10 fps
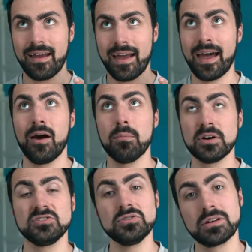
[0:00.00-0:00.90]

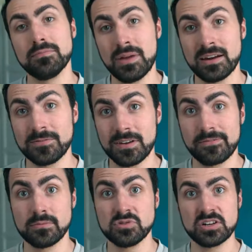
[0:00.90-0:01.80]
much you can benefit
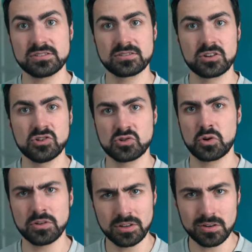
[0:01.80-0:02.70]
from just
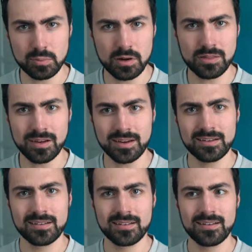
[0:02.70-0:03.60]
controlling your breathing.
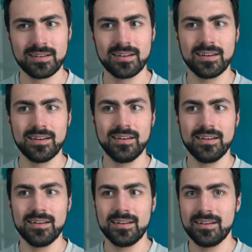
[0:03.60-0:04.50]

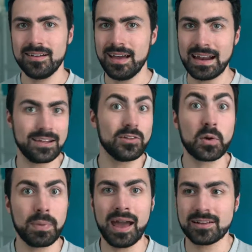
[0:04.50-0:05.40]
And I look
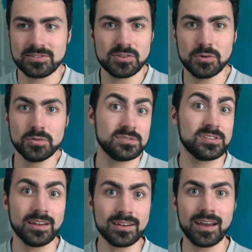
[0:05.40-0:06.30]
back to
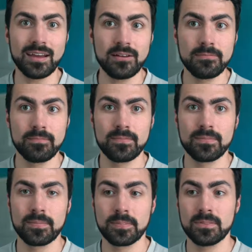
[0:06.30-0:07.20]
Sunday
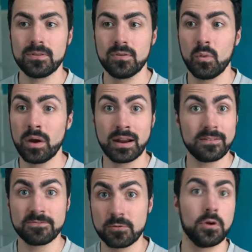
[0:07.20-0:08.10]
when I
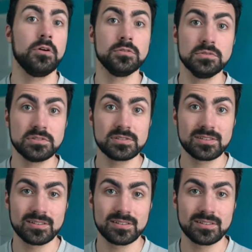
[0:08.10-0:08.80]
froze